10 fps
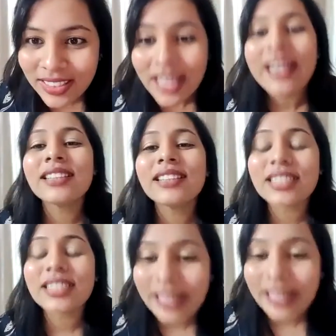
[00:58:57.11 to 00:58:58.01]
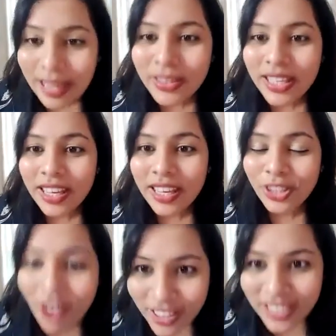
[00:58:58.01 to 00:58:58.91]
Let's claim the
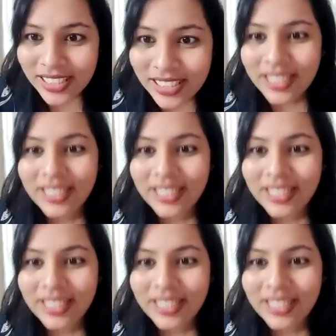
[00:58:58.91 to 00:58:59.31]
authority.